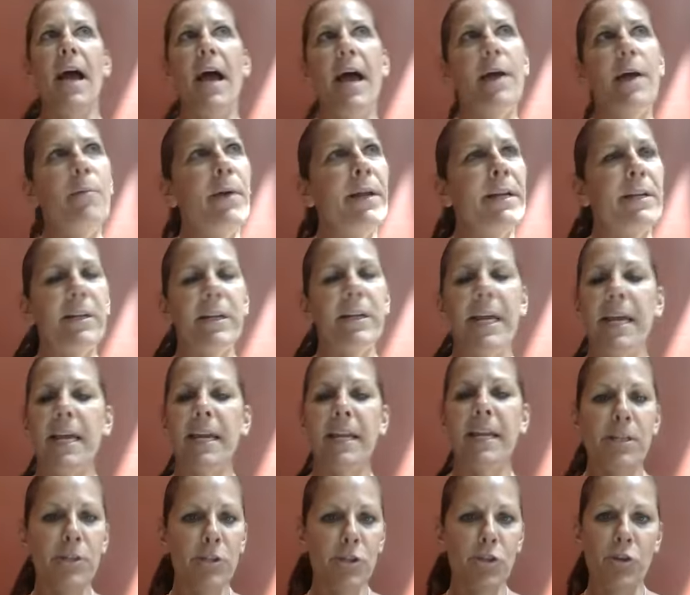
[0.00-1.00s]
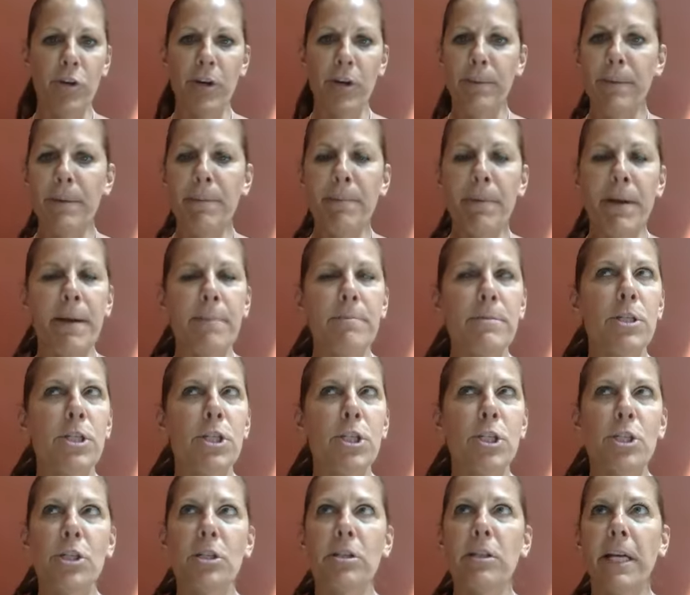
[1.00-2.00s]
I went kicking and screaming, but I'm
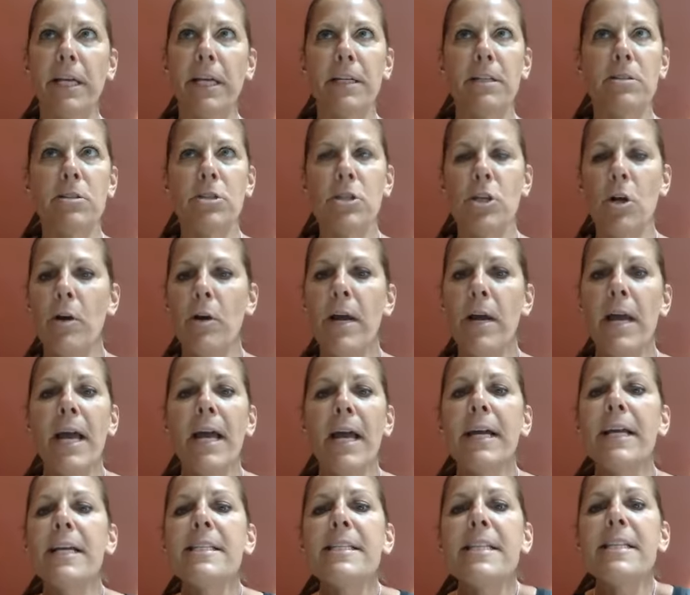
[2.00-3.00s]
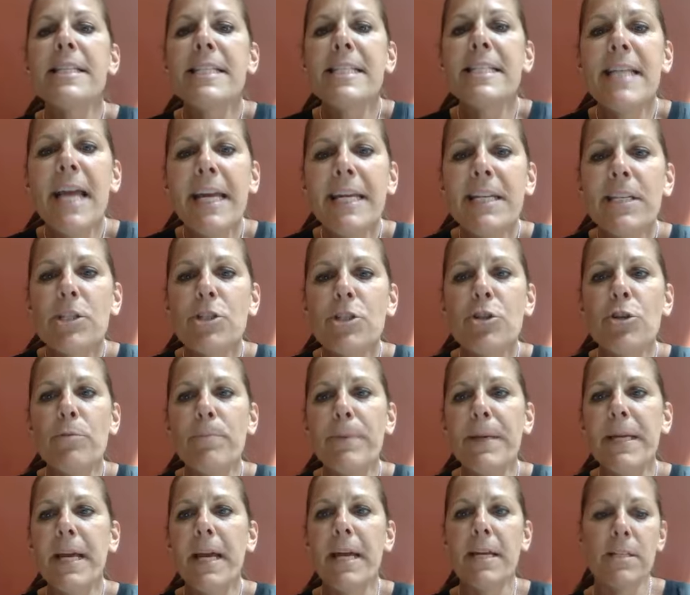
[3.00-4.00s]
like, so, cause it's nice too,
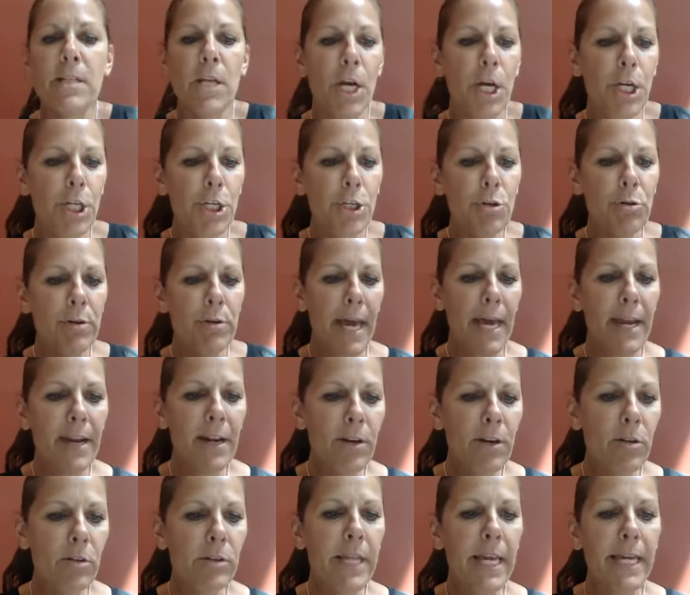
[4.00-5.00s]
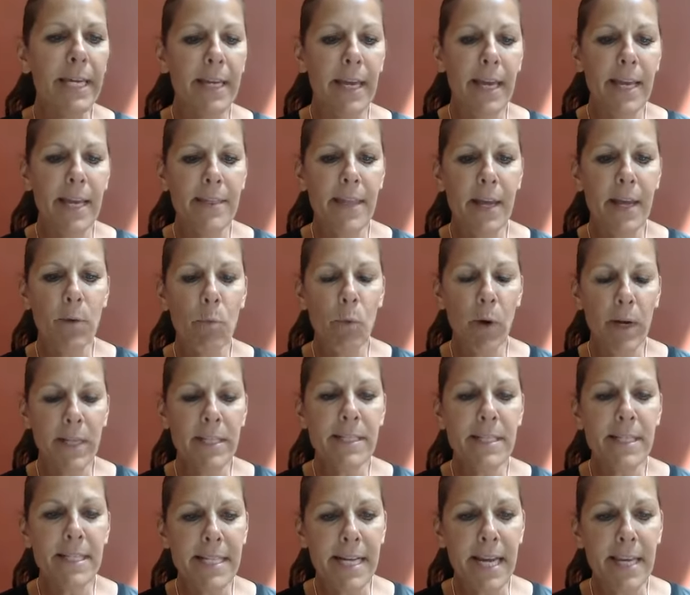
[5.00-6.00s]
because you get in like, and then
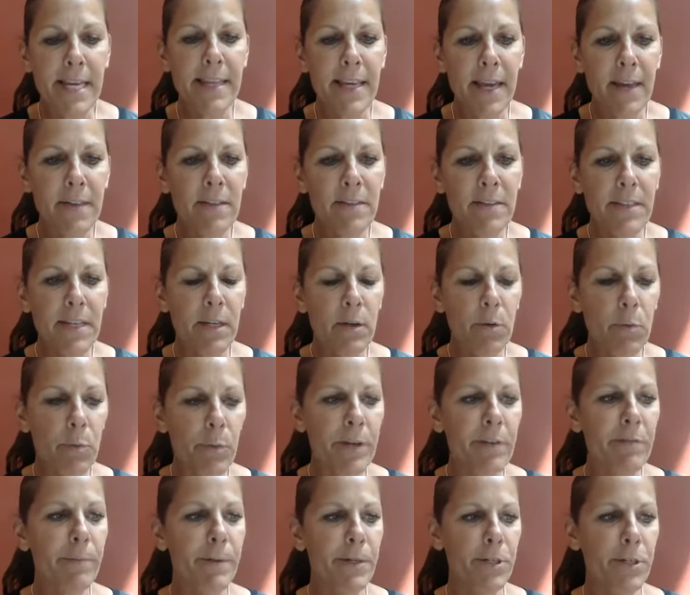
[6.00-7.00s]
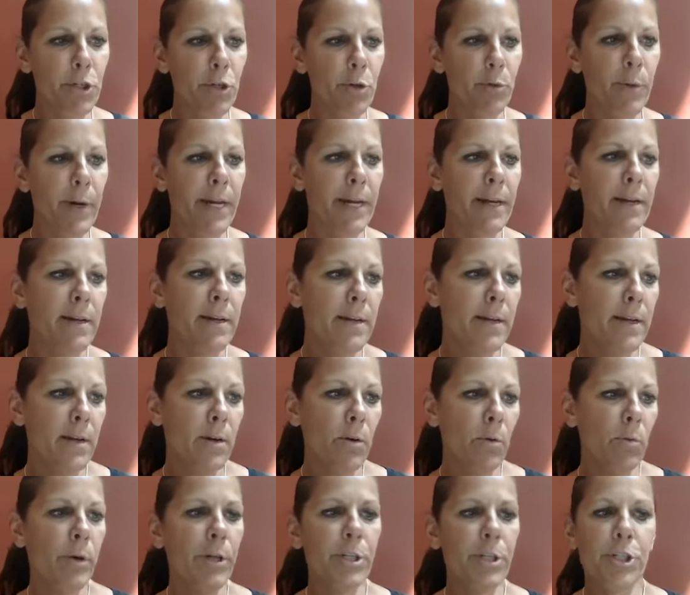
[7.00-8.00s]
once a day, the other thing that we've been doing
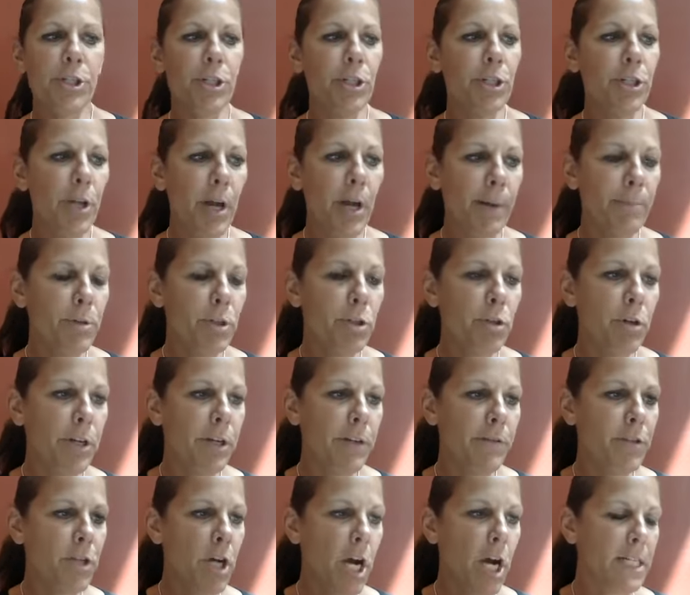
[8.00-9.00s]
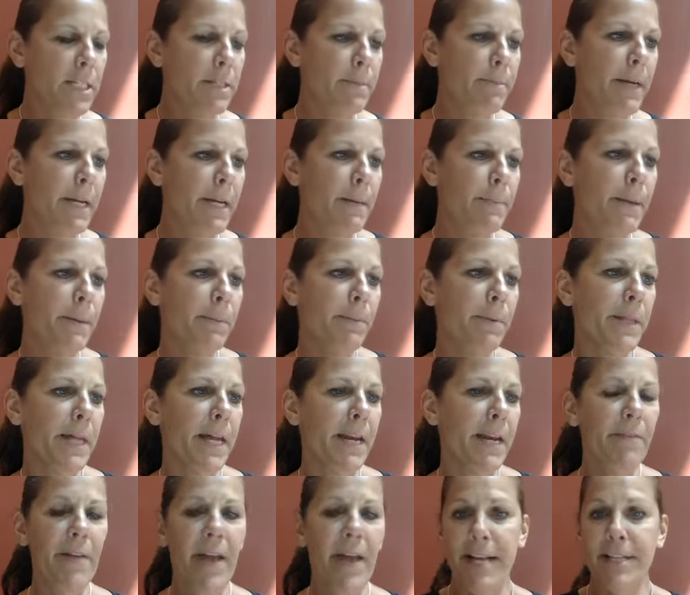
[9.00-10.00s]
which I'm sure you've talked to many people that
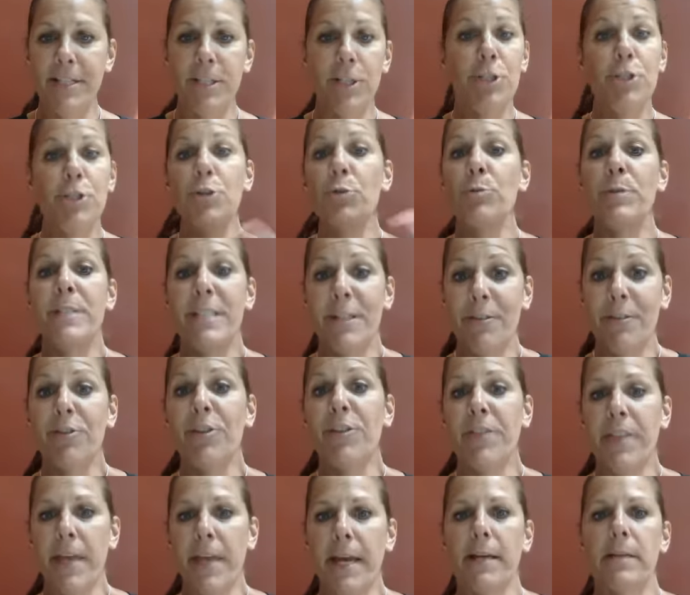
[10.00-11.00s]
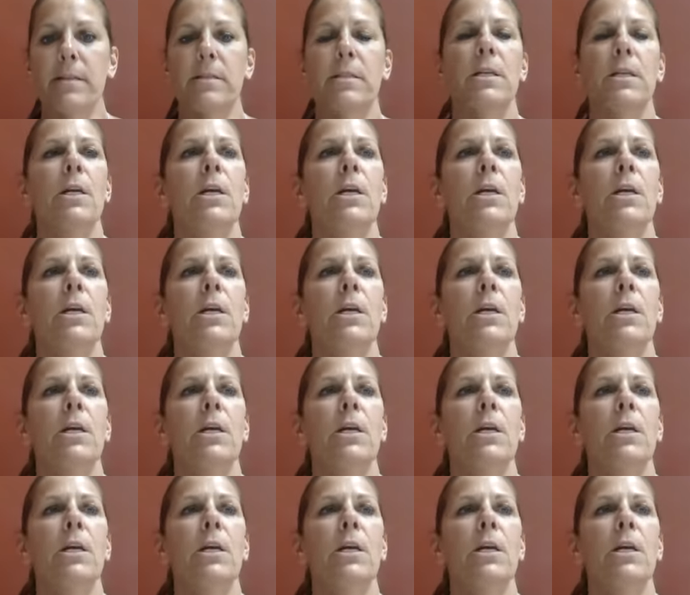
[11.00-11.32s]
have had to do different things.